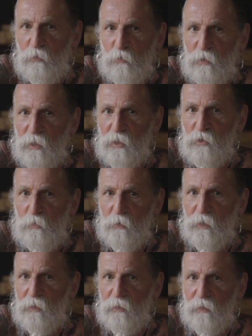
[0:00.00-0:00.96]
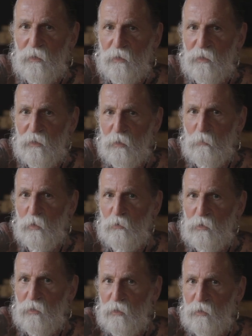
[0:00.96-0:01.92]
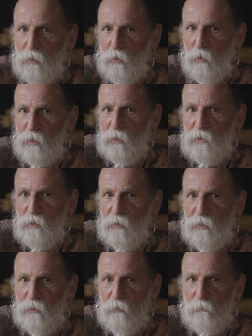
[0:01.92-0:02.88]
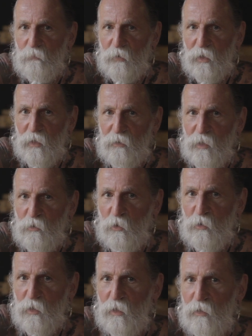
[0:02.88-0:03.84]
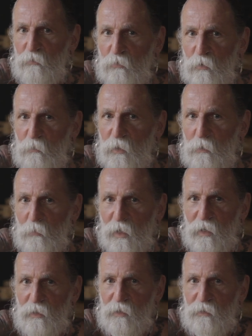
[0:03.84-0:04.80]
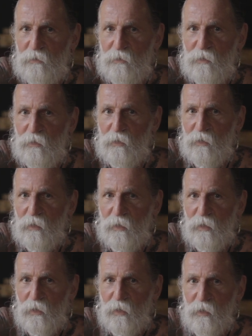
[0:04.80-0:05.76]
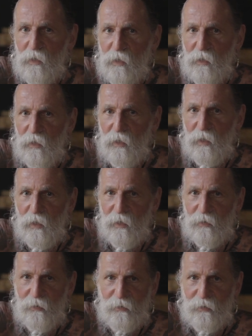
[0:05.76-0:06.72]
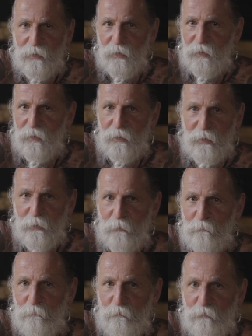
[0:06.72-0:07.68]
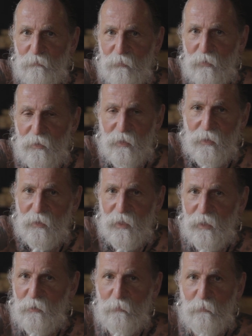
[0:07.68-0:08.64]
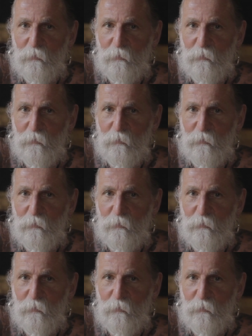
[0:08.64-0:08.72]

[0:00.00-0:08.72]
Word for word: to teach me uh, about the original Hatha Yoga from the Himalayas. And uh, yeah, I,